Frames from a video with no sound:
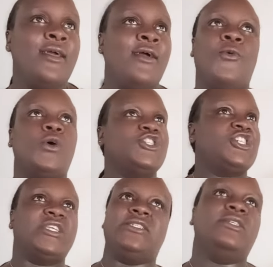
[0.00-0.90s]
wash
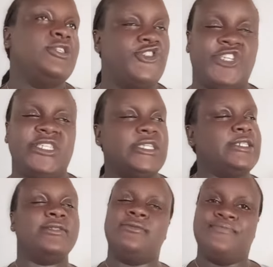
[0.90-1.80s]
it, treat
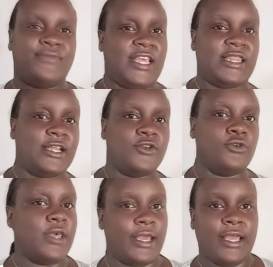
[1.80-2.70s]
it, and then do
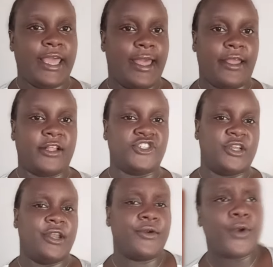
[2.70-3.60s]
the hair in
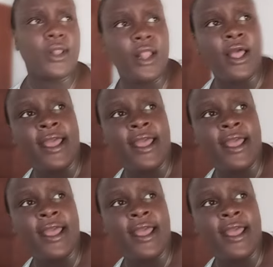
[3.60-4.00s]
general.